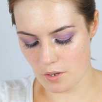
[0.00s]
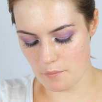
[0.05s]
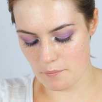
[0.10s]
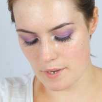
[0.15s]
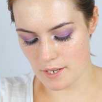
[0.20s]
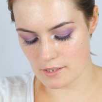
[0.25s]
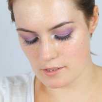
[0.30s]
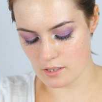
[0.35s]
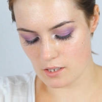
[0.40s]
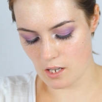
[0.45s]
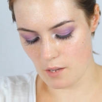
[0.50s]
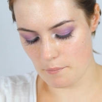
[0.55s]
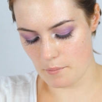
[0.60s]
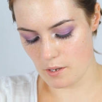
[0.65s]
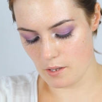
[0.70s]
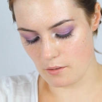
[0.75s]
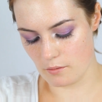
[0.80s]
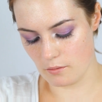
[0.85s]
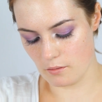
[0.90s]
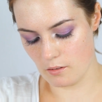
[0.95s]
going to mix a
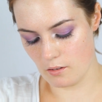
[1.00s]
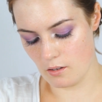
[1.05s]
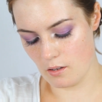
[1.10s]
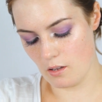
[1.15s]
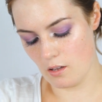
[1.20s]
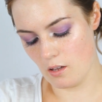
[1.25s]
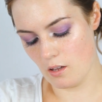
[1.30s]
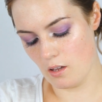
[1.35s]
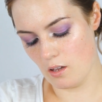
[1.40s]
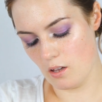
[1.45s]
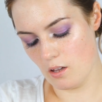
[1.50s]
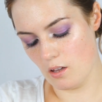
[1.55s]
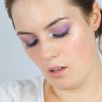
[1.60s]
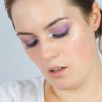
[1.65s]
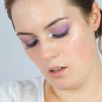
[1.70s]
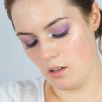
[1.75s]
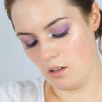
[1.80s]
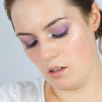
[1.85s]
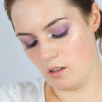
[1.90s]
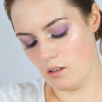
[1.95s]
couple of
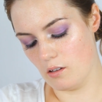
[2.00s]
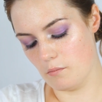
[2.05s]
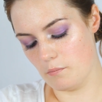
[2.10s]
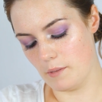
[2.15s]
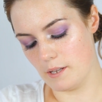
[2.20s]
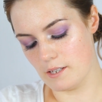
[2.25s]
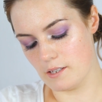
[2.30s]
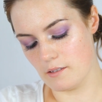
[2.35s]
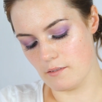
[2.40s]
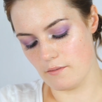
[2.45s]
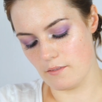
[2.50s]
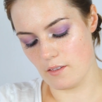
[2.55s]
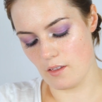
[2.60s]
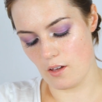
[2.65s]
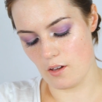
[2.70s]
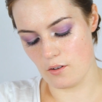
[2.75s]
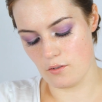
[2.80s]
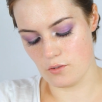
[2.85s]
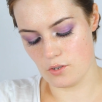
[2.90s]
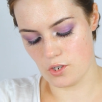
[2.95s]
bits of
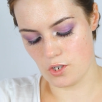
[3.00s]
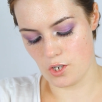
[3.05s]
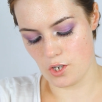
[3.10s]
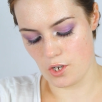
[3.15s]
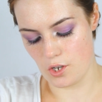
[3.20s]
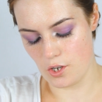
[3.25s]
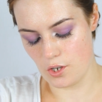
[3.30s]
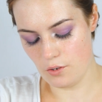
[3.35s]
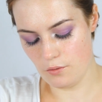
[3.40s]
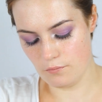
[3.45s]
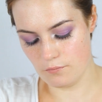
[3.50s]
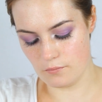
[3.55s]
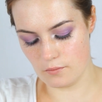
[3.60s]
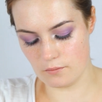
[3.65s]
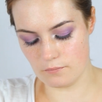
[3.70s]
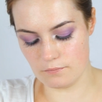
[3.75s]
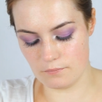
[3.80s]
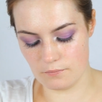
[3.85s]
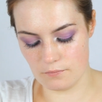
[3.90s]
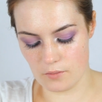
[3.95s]
those two
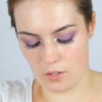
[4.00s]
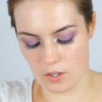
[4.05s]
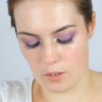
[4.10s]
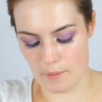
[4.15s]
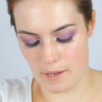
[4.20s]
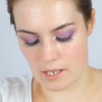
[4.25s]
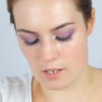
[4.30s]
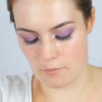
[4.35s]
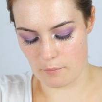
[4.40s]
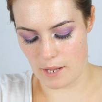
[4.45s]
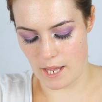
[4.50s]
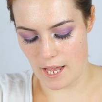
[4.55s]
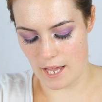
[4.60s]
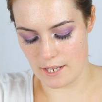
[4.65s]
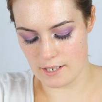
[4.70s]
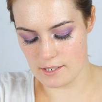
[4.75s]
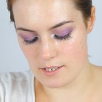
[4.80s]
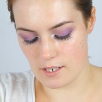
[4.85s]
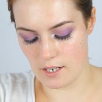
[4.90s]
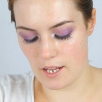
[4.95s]
on the back of my
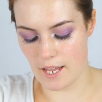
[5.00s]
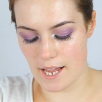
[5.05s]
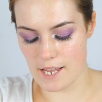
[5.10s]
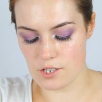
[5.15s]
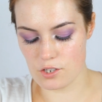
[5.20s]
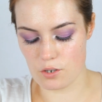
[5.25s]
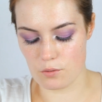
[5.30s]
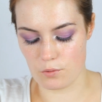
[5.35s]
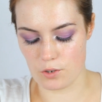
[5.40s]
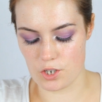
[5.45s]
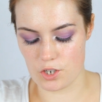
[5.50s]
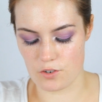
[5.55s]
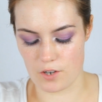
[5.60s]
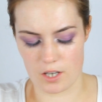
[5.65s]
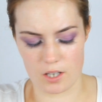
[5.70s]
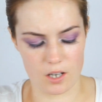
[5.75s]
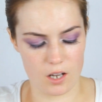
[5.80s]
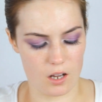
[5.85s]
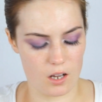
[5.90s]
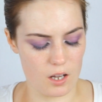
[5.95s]
hand. And in case you're
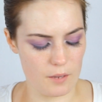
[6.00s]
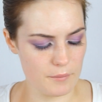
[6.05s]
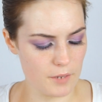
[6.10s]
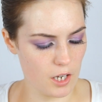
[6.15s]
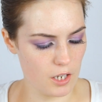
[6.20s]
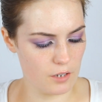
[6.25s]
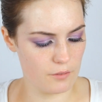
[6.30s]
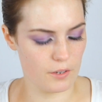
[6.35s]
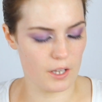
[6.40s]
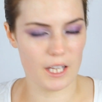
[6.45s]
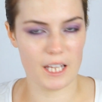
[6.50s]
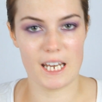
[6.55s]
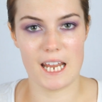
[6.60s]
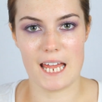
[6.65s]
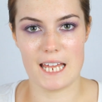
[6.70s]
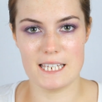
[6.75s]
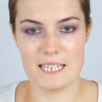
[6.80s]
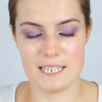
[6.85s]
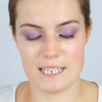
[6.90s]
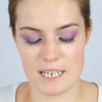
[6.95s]
wondering, I'm kind of like an
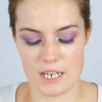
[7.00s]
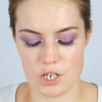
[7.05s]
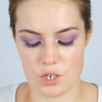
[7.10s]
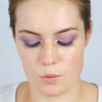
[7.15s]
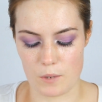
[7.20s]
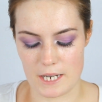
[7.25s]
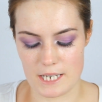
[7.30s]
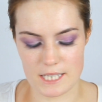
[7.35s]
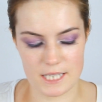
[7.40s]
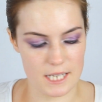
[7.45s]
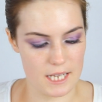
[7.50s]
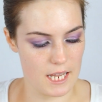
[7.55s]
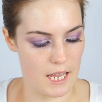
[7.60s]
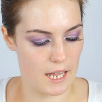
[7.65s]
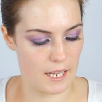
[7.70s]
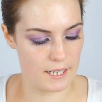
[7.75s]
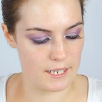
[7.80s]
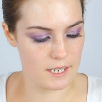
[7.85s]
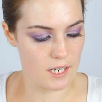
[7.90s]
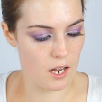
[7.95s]
NC20
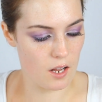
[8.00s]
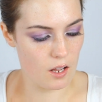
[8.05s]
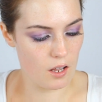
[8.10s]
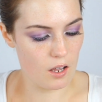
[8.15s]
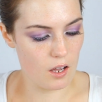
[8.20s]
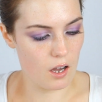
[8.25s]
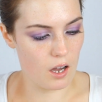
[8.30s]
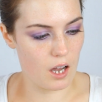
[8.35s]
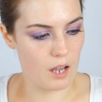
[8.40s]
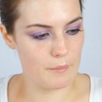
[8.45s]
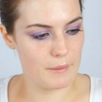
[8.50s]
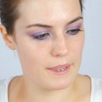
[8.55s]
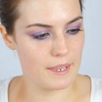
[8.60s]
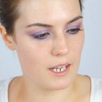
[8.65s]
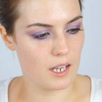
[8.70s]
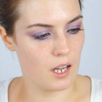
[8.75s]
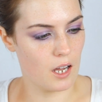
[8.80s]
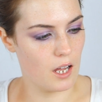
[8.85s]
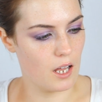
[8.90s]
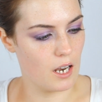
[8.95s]
and I'm in
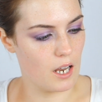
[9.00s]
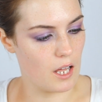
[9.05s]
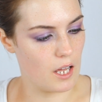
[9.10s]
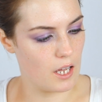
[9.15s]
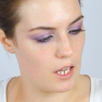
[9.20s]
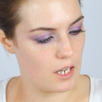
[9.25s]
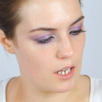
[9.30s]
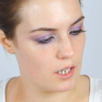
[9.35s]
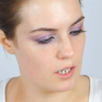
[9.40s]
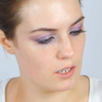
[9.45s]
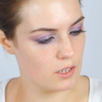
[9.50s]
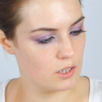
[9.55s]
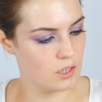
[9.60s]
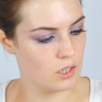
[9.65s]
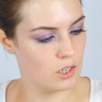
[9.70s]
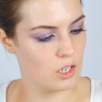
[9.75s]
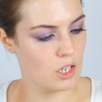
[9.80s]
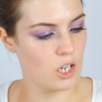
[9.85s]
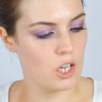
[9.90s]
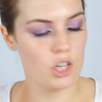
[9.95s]
the colour
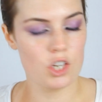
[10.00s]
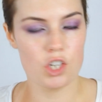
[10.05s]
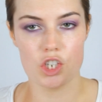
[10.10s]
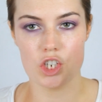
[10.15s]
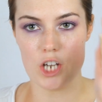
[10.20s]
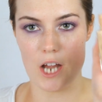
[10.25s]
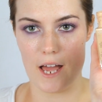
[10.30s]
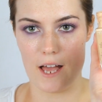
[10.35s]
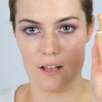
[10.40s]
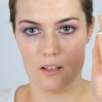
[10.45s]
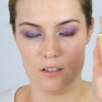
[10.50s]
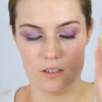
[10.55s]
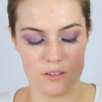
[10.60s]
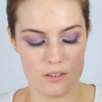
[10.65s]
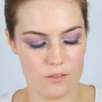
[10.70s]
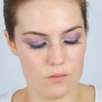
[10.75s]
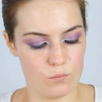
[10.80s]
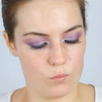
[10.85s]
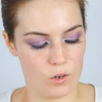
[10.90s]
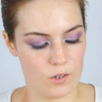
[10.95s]
Shell
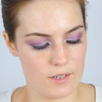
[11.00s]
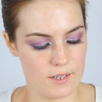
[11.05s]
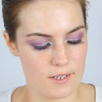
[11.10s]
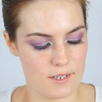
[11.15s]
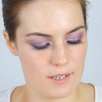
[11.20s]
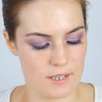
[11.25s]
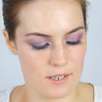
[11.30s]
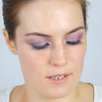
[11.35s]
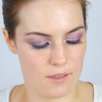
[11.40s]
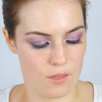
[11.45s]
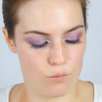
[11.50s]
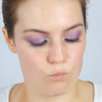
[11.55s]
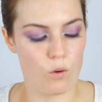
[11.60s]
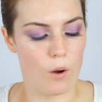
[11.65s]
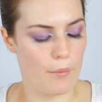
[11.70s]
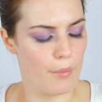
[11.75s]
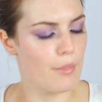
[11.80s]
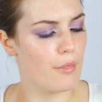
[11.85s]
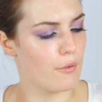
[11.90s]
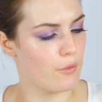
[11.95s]

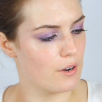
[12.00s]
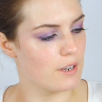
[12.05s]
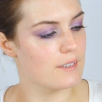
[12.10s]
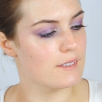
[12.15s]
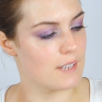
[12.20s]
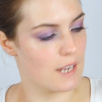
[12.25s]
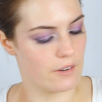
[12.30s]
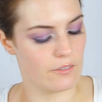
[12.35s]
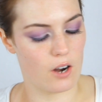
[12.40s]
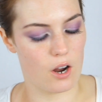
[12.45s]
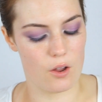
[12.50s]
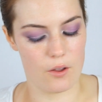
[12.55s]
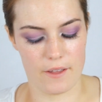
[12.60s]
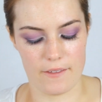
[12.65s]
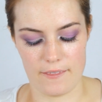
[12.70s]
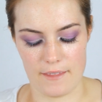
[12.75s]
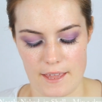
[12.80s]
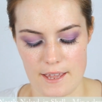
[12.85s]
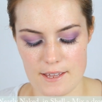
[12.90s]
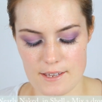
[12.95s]
130
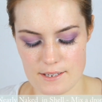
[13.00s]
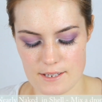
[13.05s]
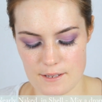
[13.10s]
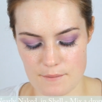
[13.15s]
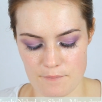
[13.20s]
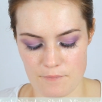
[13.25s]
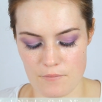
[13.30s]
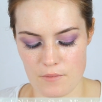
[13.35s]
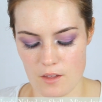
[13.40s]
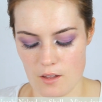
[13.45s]
in this.